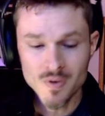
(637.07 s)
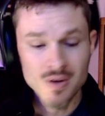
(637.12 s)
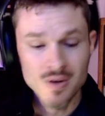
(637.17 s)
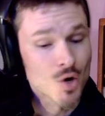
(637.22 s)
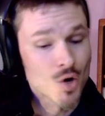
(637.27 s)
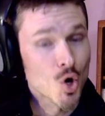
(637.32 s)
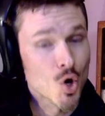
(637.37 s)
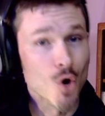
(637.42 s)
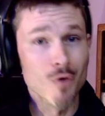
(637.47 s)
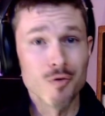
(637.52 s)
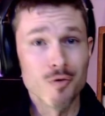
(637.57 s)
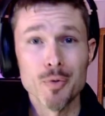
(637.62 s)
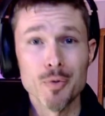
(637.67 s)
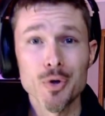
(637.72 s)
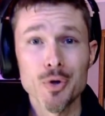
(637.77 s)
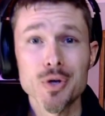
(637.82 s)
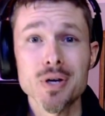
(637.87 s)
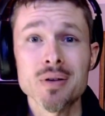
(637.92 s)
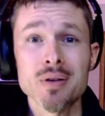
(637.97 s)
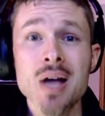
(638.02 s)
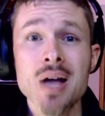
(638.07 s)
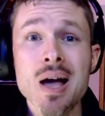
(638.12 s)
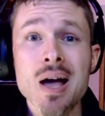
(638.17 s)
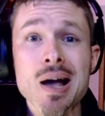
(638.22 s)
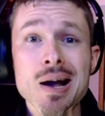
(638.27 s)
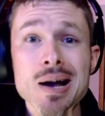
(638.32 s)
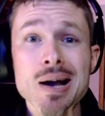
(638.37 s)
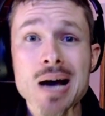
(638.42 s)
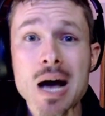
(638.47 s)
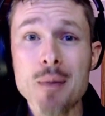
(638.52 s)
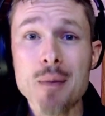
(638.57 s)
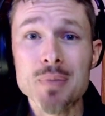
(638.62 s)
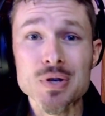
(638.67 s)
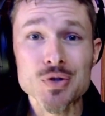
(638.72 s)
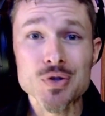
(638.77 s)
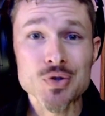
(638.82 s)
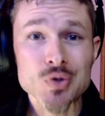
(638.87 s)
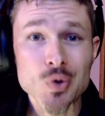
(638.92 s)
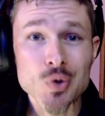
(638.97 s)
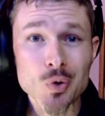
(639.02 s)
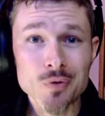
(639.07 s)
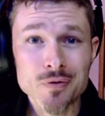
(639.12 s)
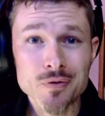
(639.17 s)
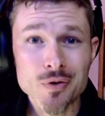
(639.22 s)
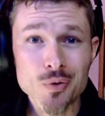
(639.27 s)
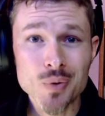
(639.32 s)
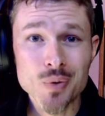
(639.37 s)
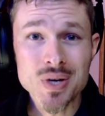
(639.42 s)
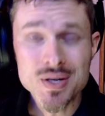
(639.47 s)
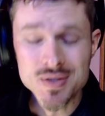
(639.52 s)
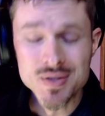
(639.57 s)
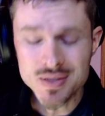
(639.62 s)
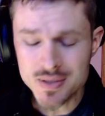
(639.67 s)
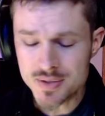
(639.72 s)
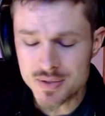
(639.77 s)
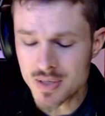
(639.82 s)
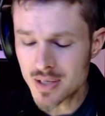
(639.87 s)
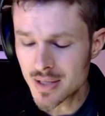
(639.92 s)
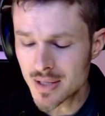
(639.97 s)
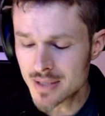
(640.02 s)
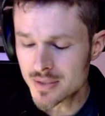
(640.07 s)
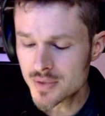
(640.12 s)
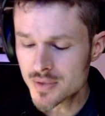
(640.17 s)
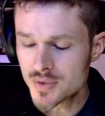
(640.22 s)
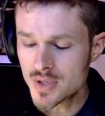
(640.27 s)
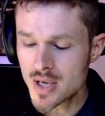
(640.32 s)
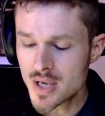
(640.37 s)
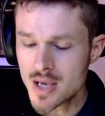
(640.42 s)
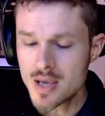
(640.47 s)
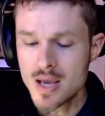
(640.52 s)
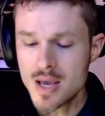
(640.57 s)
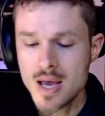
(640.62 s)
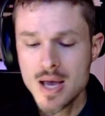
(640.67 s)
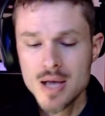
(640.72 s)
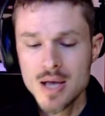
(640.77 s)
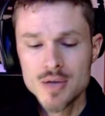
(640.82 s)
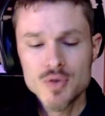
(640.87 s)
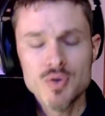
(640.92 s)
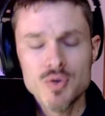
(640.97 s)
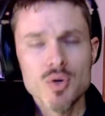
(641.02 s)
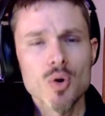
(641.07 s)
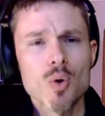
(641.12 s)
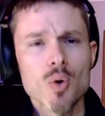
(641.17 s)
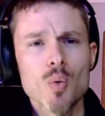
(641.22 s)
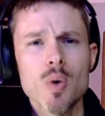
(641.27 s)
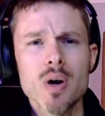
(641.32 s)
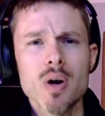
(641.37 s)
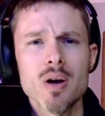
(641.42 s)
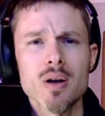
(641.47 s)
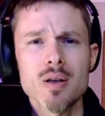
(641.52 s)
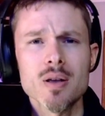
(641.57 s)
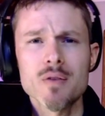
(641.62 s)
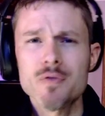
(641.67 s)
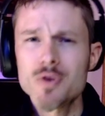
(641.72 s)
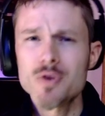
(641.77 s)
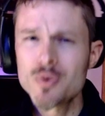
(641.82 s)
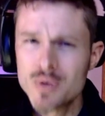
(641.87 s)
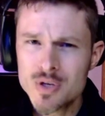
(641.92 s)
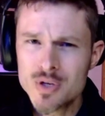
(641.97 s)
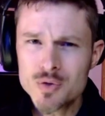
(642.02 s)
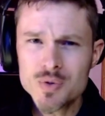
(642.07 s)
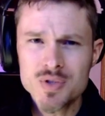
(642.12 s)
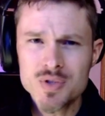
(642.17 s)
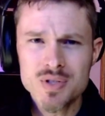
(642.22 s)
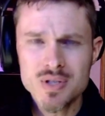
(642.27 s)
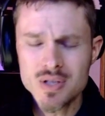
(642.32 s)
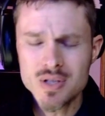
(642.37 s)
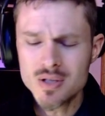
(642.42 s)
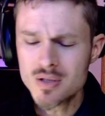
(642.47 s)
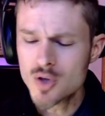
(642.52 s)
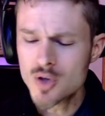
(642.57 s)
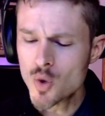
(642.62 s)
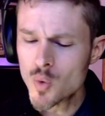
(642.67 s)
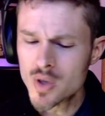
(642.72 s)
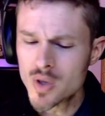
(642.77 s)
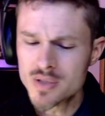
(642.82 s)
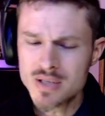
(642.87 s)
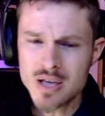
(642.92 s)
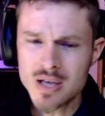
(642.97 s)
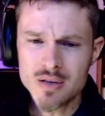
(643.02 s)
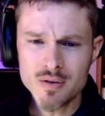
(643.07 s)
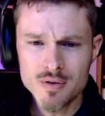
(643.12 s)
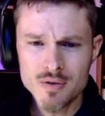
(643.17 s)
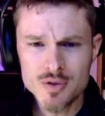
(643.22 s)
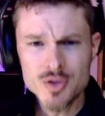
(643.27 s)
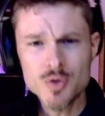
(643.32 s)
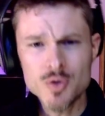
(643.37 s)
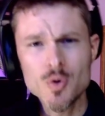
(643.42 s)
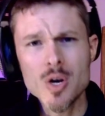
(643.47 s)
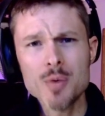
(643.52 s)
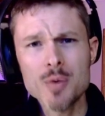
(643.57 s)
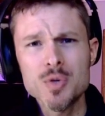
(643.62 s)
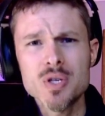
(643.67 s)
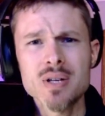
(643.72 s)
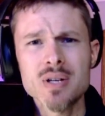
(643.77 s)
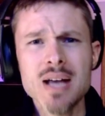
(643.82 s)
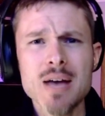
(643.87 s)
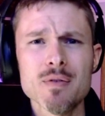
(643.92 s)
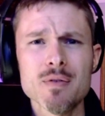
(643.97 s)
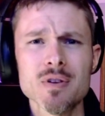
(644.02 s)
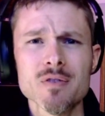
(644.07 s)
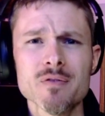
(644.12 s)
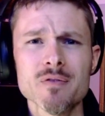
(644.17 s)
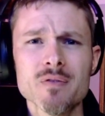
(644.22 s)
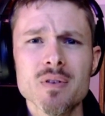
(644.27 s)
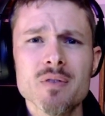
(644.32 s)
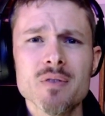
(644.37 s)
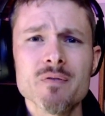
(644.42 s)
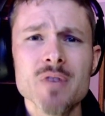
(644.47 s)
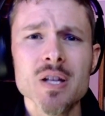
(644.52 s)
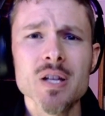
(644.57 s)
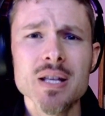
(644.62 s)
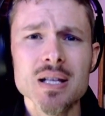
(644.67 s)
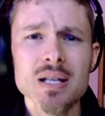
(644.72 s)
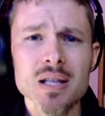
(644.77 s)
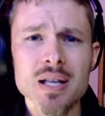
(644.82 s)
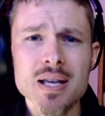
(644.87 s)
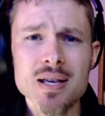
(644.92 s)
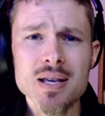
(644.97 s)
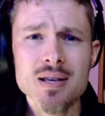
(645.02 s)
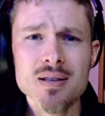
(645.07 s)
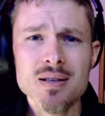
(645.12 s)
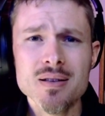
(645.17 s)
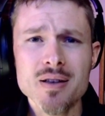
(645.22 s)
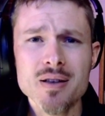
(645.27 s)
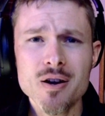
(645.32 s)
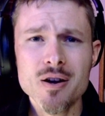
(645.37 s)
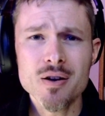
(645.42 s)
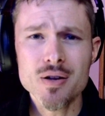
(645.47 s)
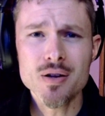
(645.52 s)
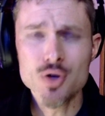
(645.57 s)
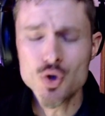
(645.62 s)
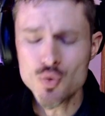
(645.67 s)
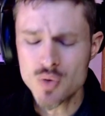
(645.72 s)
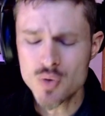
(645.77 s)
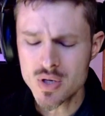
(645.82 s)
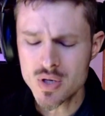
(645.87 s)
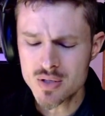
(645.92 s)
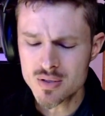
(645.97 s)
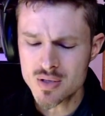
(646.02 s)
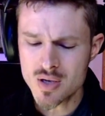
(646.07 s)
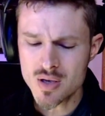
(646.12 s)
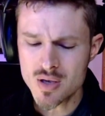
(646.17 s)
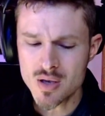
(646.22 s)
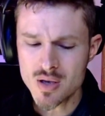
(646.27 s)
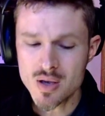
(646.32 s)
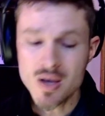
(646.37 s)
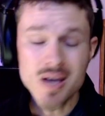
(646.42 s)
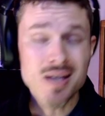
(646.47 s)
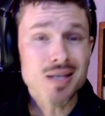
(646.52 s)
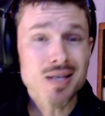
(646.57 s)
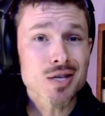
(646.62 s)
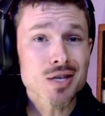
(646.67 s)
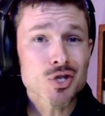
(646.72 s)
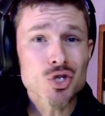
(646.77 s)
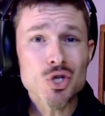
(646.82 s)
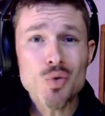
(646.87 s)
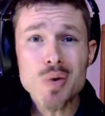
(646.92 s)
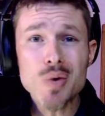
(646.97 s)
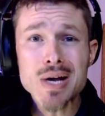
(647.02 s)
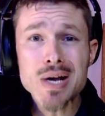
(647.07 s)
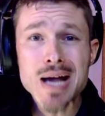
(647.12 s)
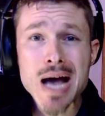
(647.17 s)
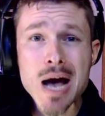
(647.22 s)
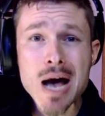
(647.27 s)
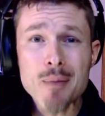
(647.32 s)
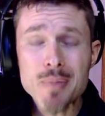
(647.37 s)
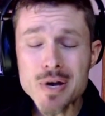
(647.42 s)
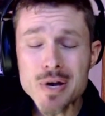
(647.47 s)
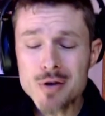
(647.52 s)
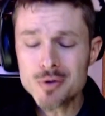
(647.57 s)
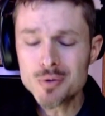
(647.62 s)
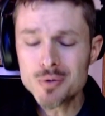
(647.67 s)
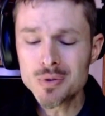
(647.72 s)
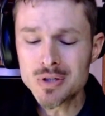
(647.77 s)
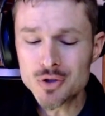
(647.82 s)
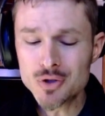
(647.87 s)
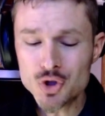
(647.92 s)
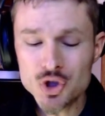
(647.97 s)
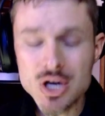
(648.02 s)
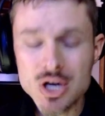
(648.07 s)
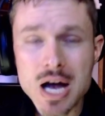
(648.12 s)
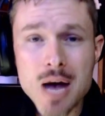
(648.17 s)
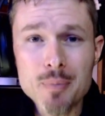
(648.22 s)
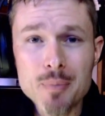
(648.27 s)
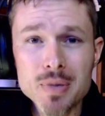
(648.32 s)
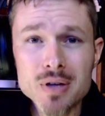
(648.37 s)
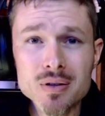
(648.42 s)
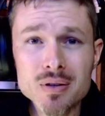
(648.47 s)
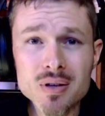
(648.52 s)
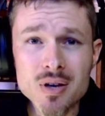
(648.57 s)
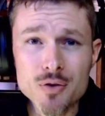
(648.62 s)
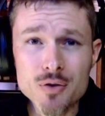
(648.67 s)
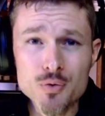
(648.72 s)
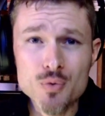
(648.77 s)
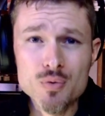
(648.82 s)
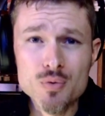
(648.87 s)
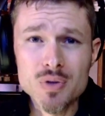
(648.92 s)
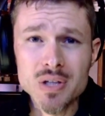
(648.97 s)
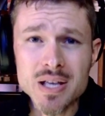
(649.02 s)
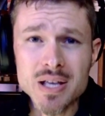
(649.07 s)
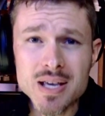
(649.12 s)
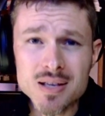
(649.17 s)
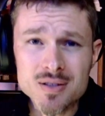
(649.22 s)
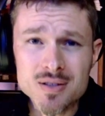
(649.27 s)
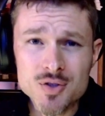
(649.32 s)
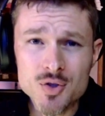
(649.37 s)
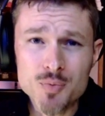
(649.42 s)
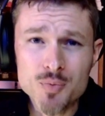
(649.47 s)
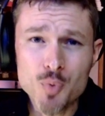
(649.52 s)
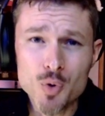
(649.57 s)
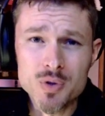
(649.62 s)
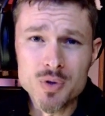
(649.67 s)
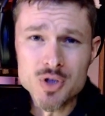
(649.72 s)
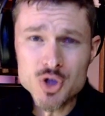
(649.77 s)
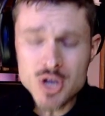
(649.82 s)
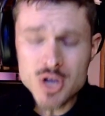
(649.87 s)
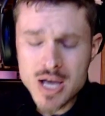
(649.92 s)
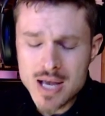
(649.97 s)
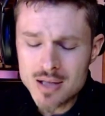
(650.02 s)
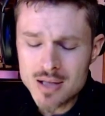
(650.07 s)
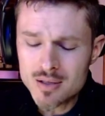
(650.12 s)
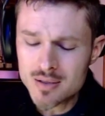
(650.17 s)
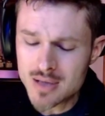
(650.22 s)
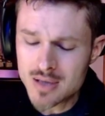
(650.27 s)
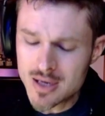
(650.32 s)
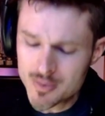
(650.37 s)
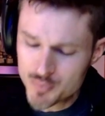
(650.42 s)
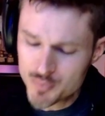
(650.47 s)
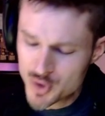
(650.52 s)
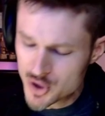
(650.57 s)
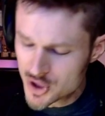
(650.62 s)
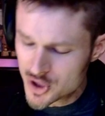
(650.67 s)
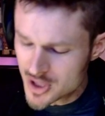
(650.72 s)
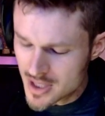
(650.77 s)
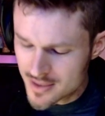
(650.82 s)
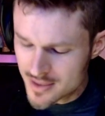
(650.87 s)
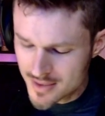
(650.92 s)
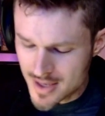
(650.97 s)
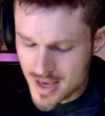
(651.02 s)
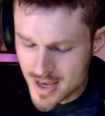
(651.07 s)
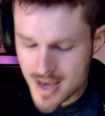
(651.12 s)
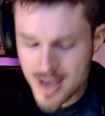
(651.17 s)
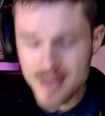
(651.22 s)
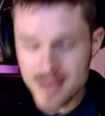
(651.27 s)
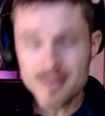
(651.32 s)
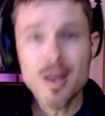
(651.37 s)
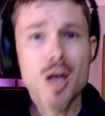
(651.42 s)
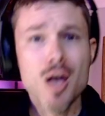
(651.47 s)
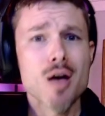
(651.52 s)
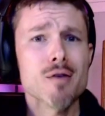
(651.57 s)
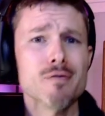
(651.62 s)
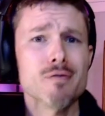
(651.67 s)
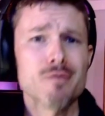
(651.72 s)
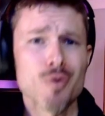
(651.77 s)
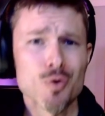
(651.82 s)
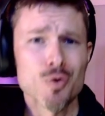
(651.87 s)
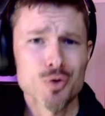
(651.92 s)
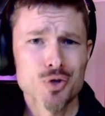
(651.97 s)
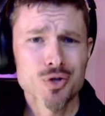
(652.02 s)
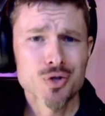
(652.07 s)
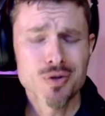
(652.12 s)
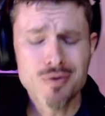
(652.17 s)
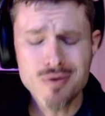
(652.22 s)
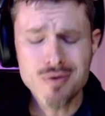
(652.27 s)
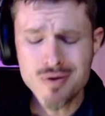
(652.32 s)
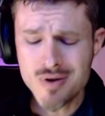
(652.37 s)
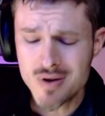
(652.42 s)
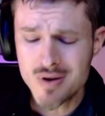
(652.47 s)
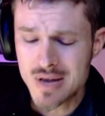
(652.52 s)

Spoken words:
Over a million copies sold for a reason, as I like to say. So if you're interested, go on down to the description. I have an affiliate link in there, and you can get you a copy or do a little shopping through the link to support the channel, and I'd appreciate that for sure.